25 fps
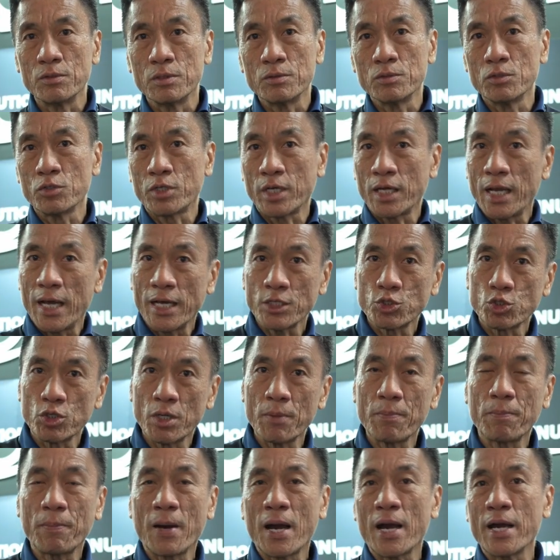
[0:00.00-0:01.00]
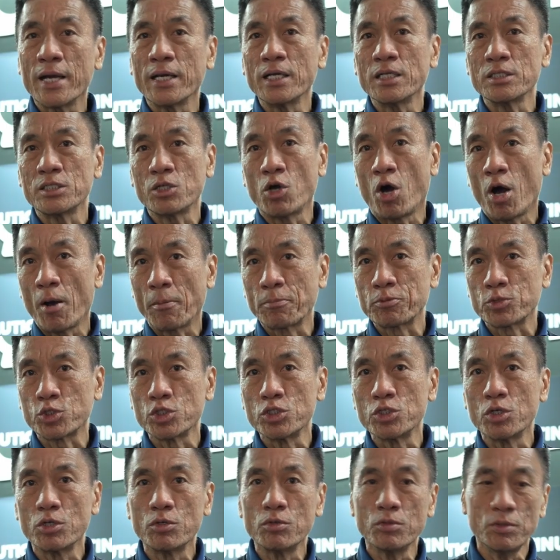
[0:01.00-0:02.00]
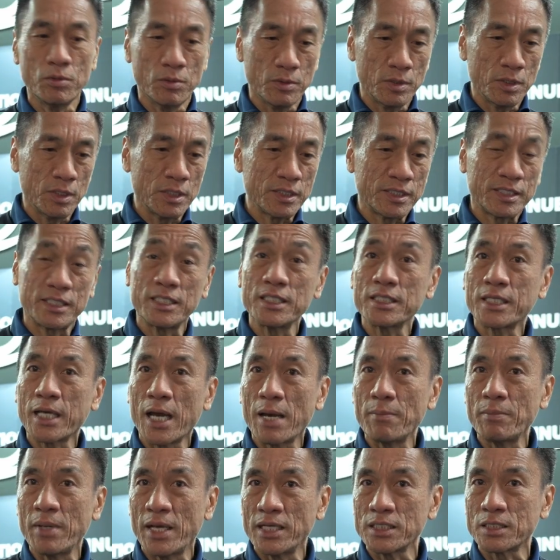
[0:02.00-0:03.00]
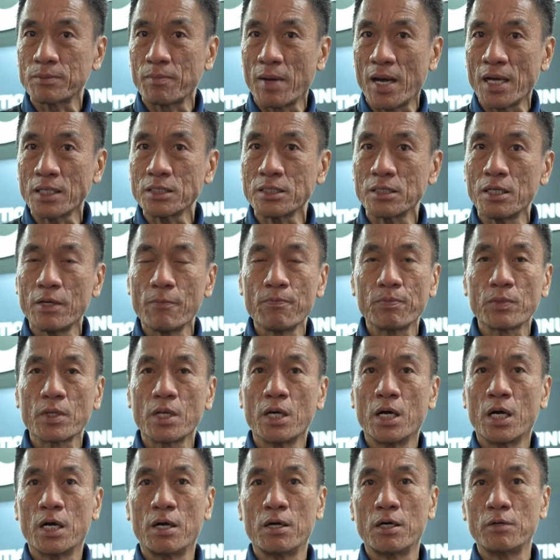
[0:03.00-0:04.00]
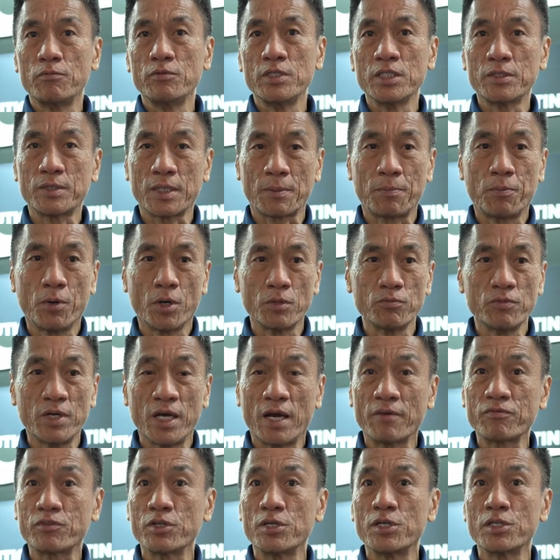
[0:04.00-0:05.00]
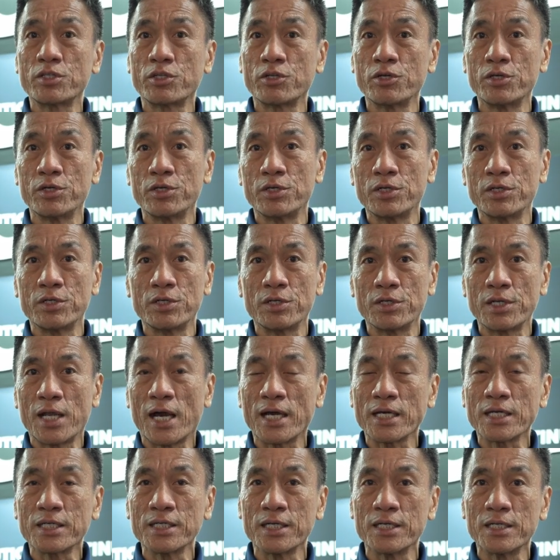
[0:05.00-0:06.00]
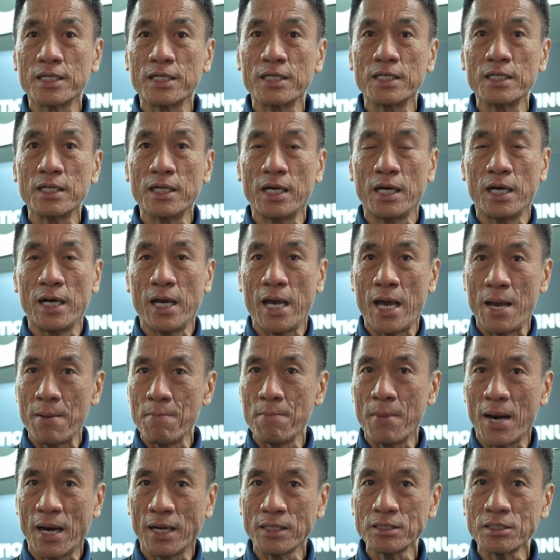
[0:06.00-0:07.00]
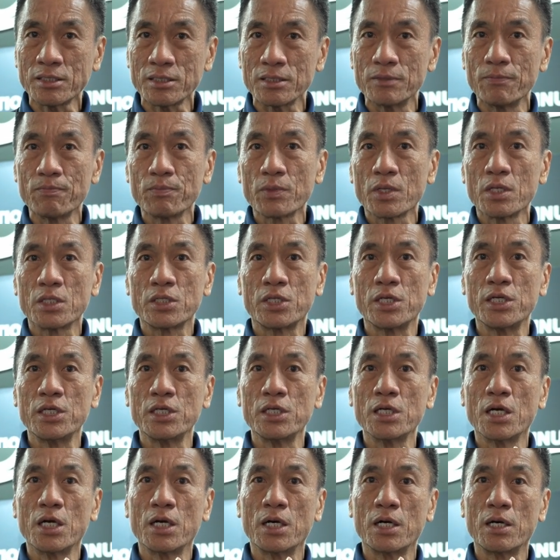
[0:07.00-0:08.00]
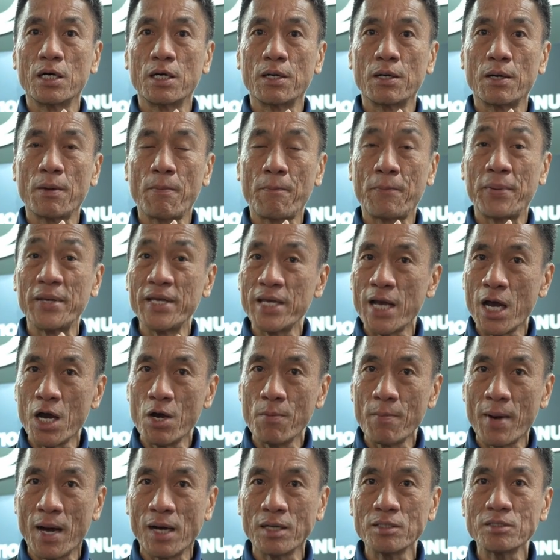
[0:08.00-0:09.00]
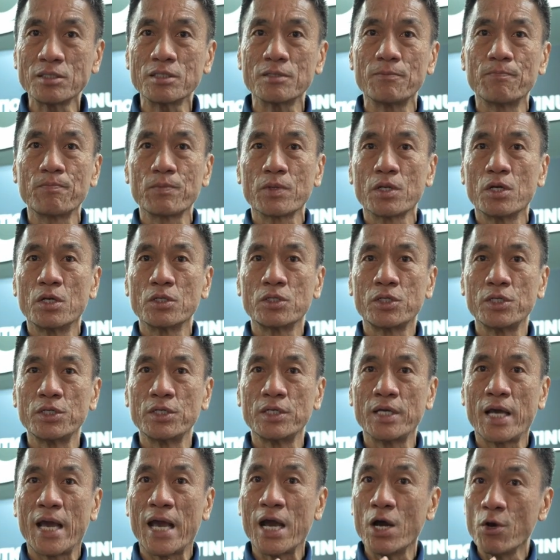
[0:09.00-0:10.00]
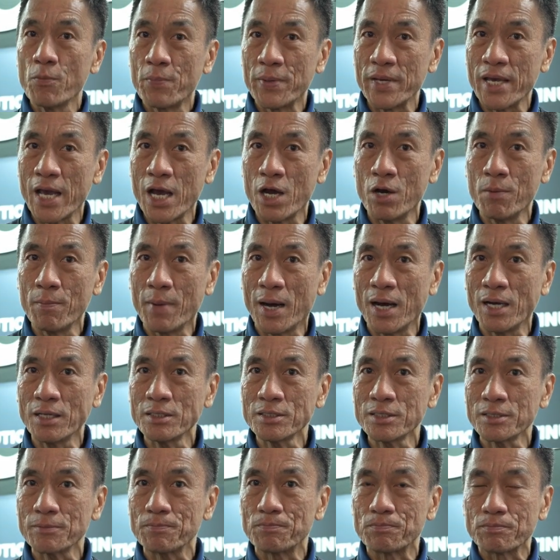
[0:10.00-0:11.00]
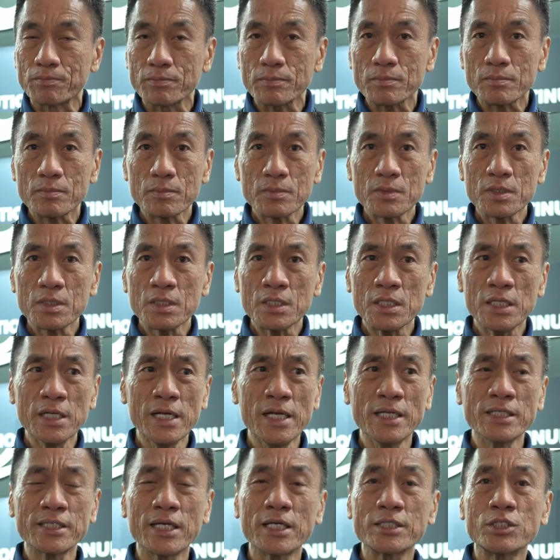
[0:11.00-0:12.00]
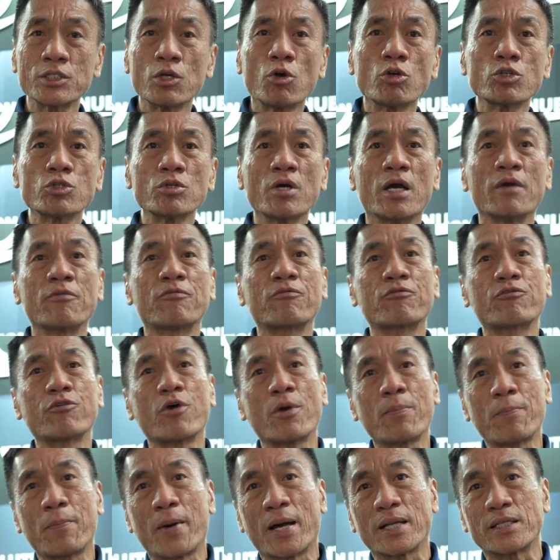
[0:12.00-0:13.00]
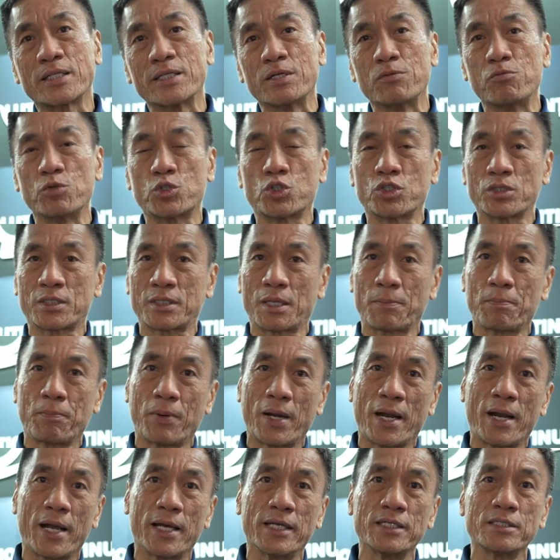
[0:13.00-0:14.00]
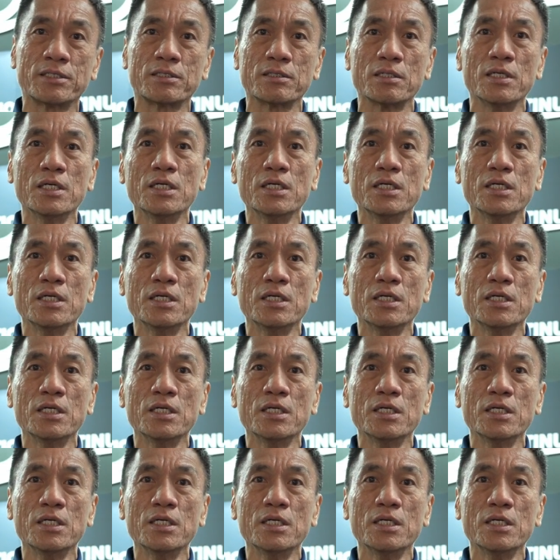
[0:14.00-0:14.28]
you can actually buy the optional C-Cam lens mount. We have the Leica M mount, the PL mount, the LPL mount, And there's also a third party which supplies